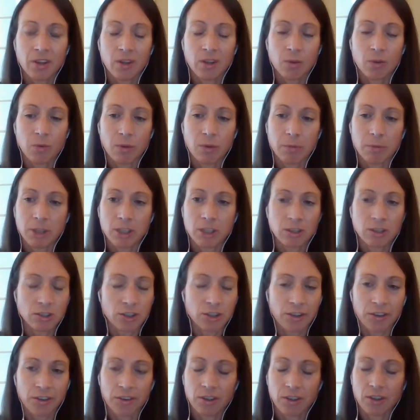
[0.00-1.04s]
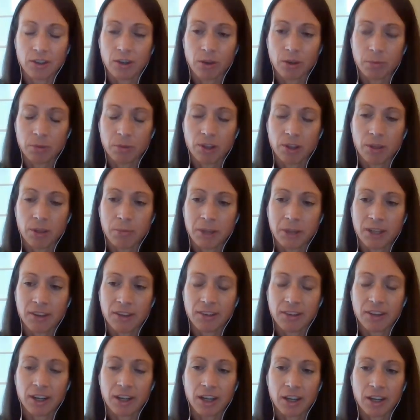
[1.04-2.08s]
women just go up to the men's
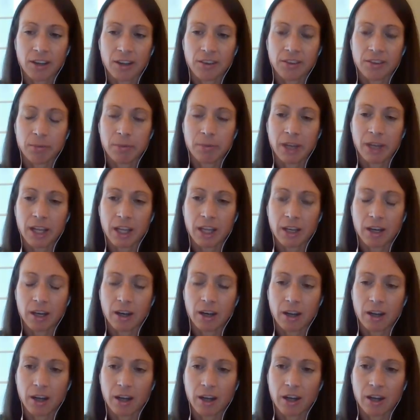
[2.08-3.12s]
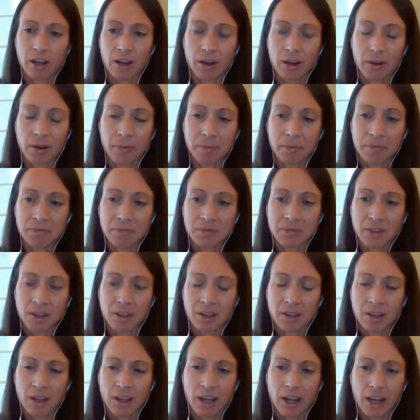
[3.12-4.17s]
size. Men,
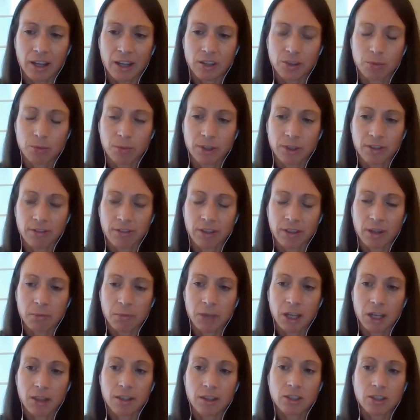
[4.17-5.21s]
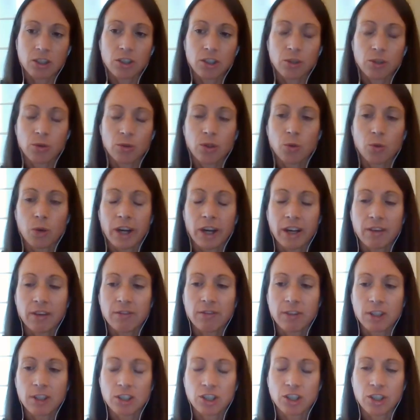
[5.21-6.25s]
I do believe they make this shoe in the wide
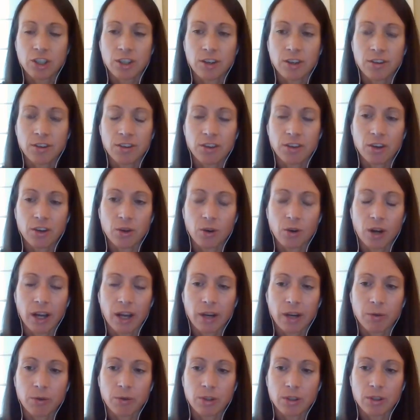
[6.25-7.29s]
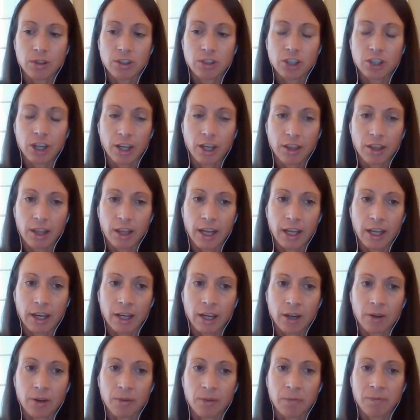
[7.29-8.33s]
version, so I would check that
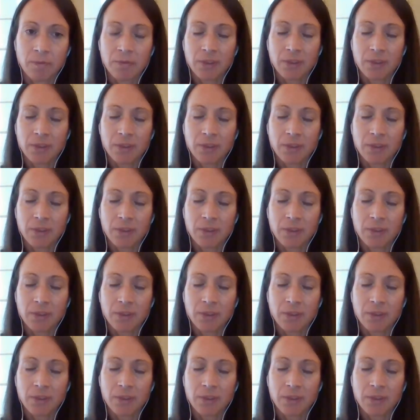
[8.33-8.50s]
out.